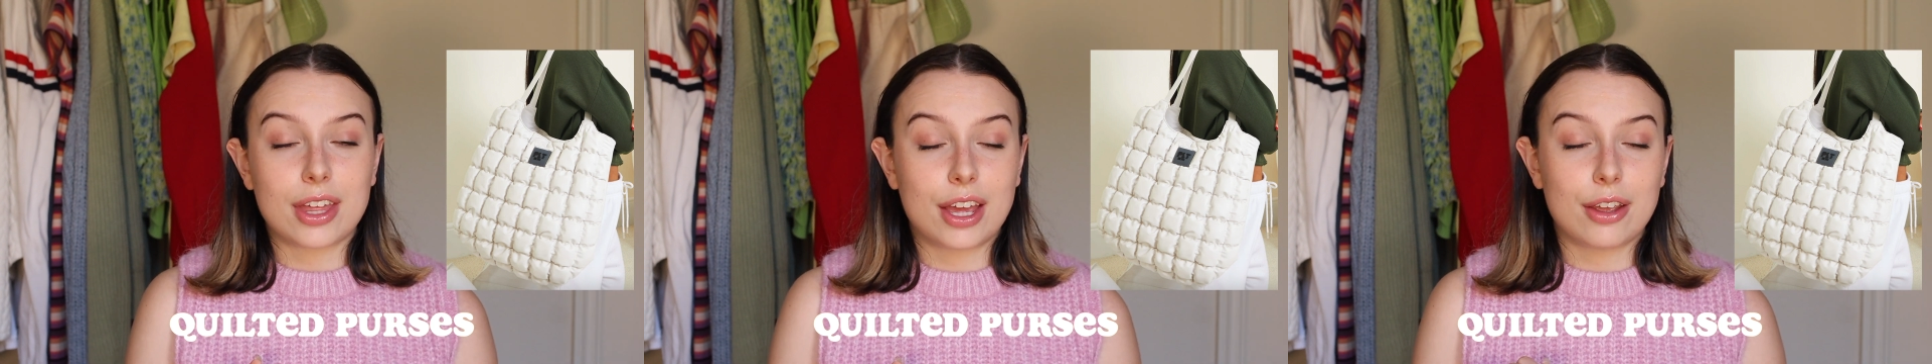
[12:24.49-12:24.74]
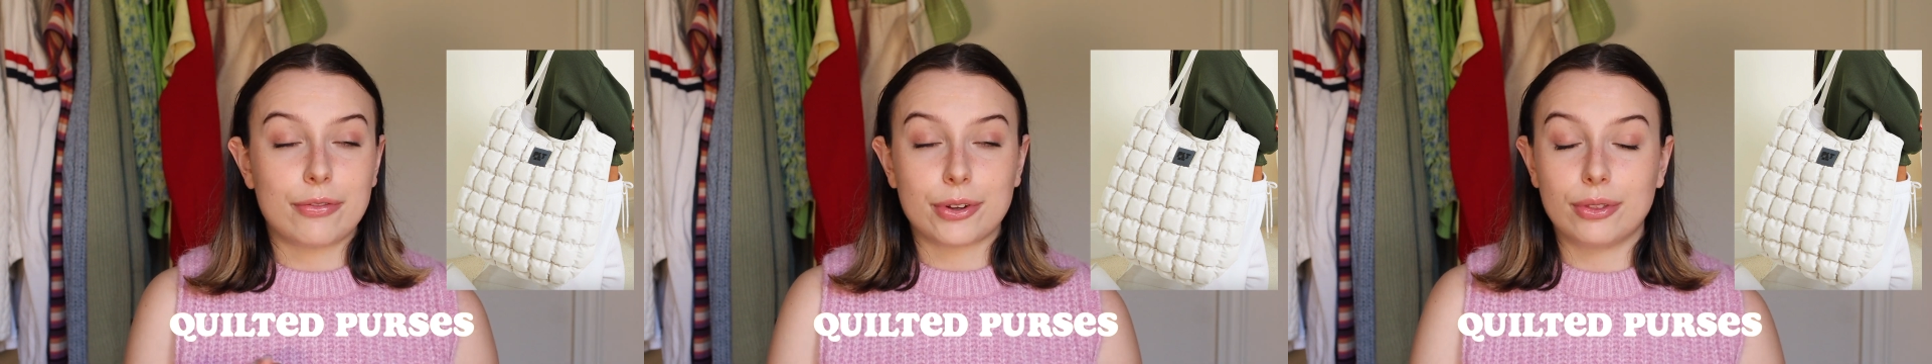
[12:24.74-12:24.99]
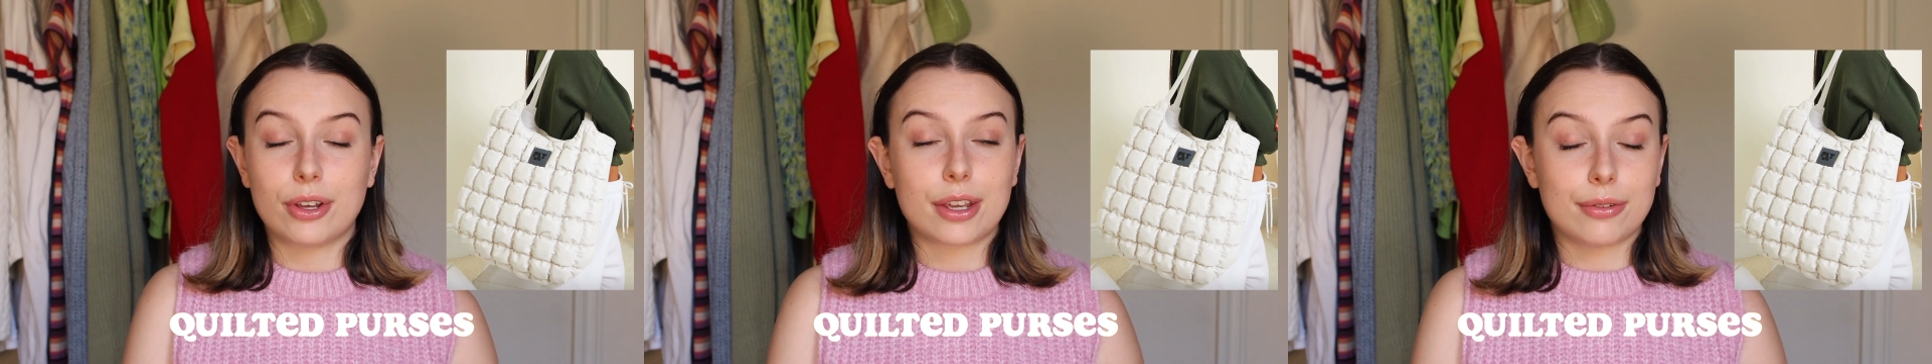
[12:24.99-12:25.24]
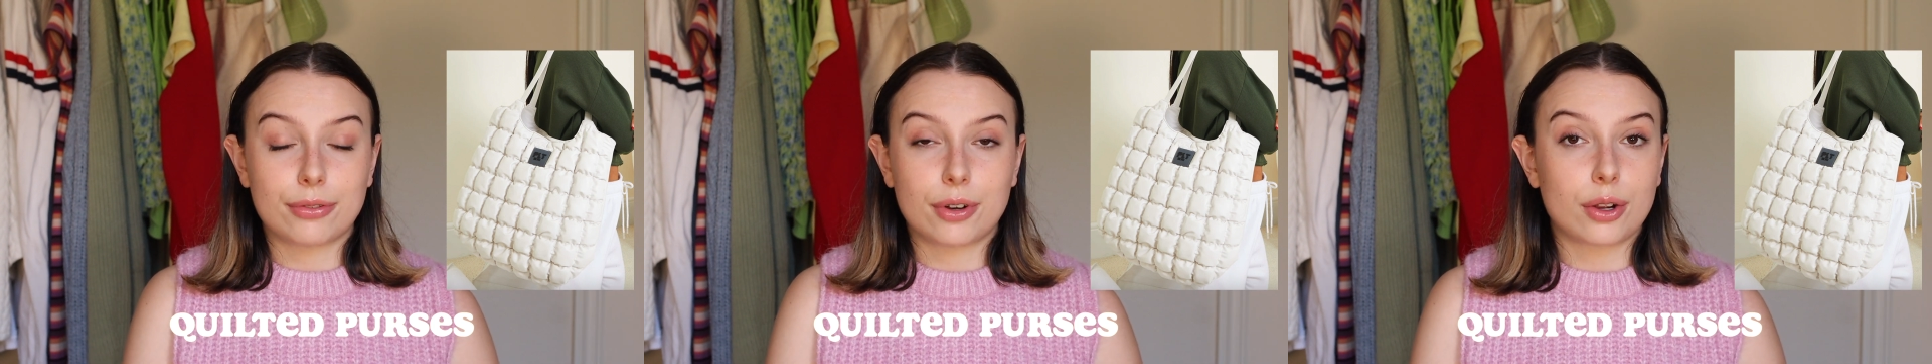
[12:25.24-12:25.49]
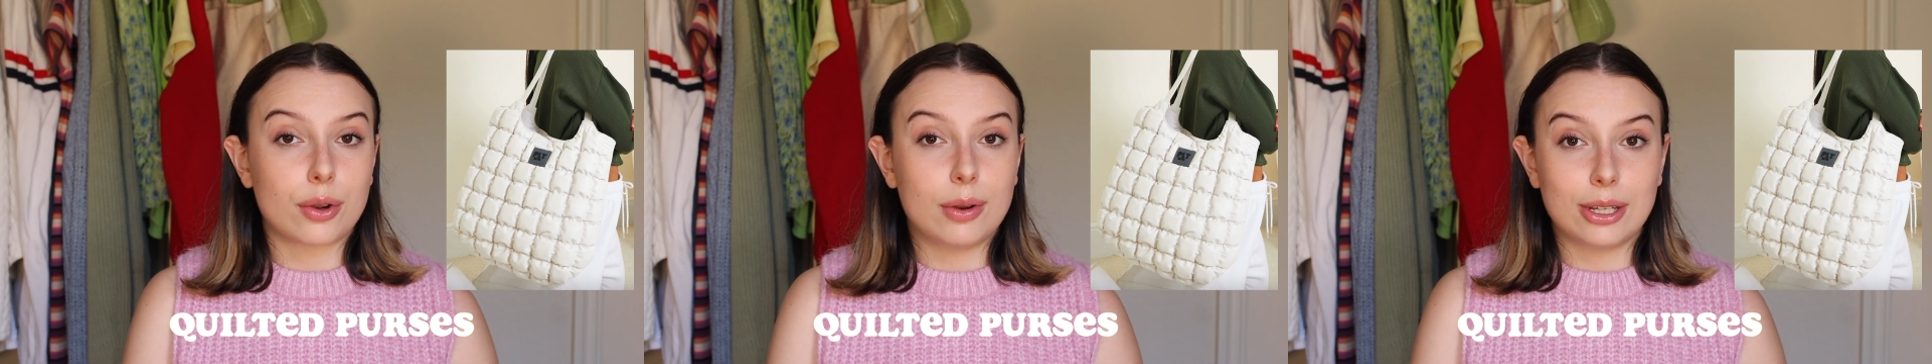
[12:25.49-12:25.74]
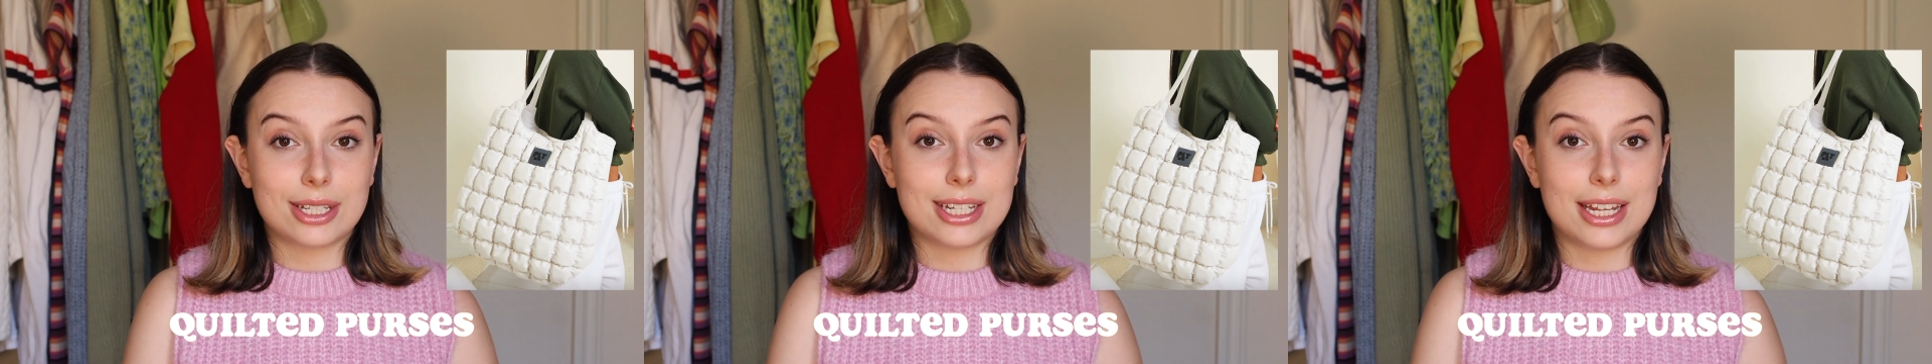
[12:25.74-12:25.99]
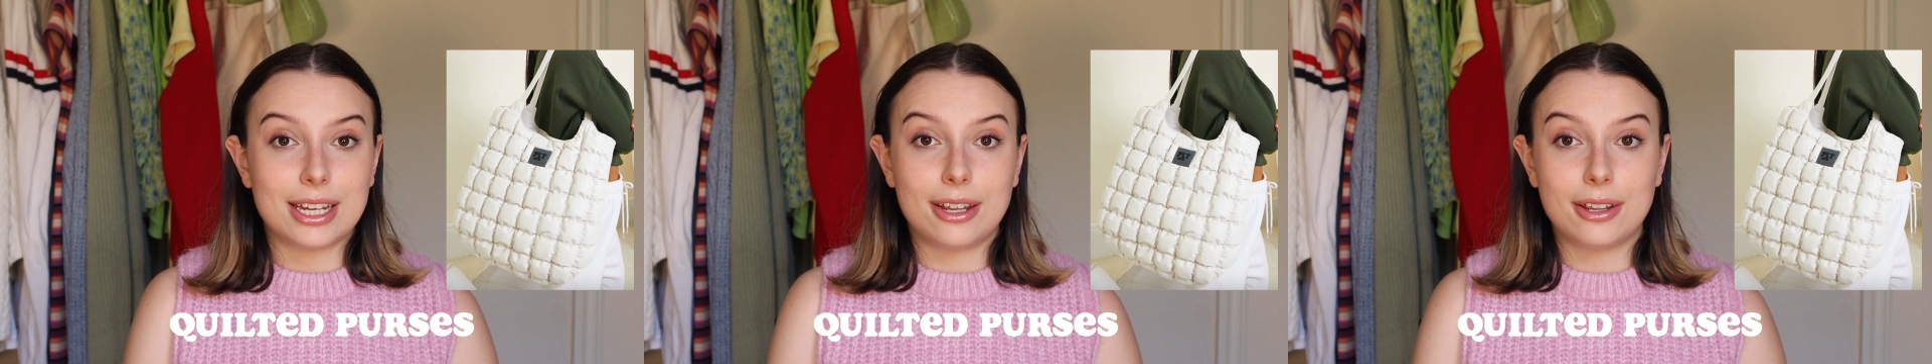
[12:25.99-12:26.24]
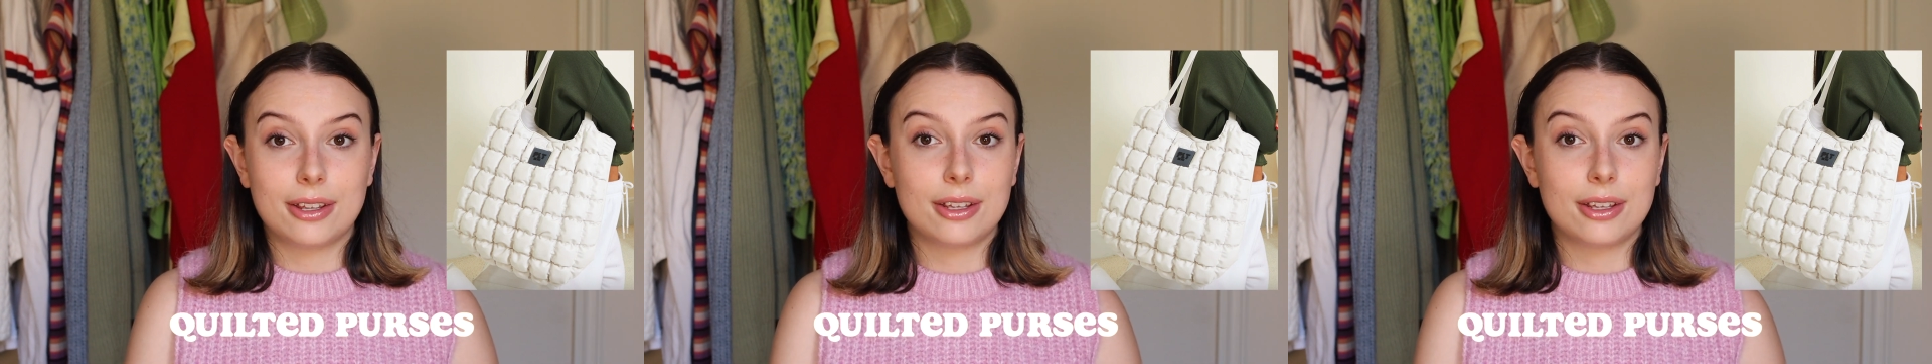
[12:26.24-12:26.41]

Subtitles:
that if you're looking for a quilted